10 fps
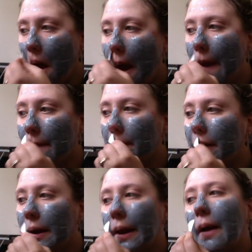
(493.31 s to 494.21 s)
I'm
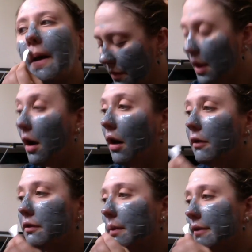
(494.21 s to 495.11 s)
putting
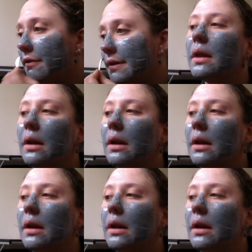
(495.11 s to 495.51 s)
all over my face.